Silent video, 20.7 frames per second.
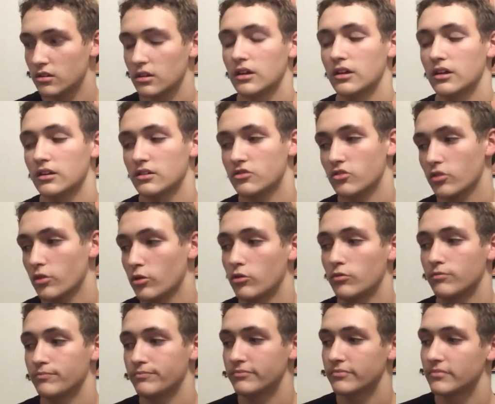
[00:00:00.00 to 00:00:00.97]

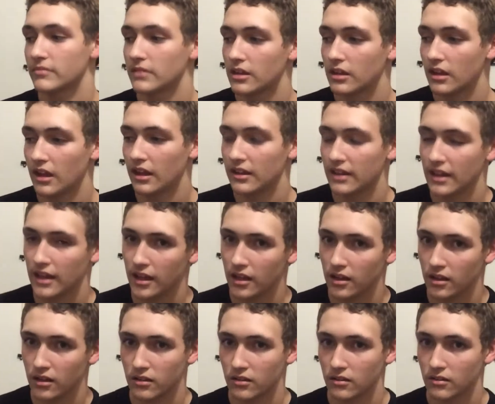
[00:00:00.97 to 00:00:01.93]
And
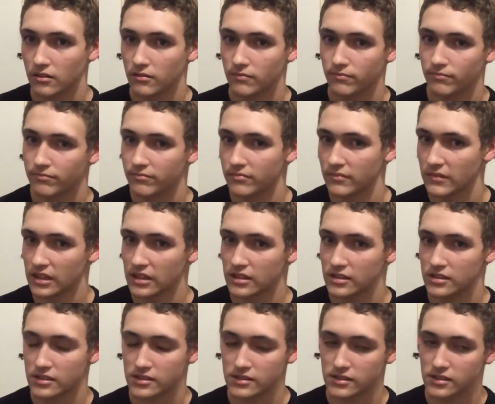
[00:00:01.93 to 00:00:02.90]
then
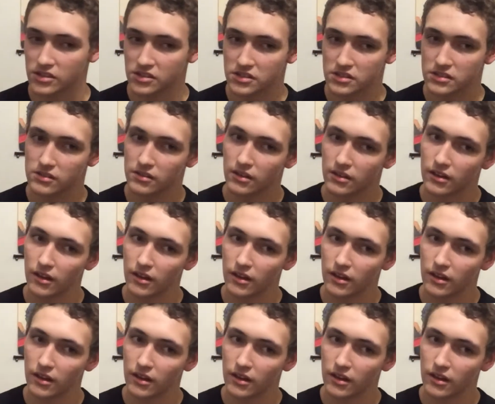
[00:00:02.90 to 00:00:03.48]
it's just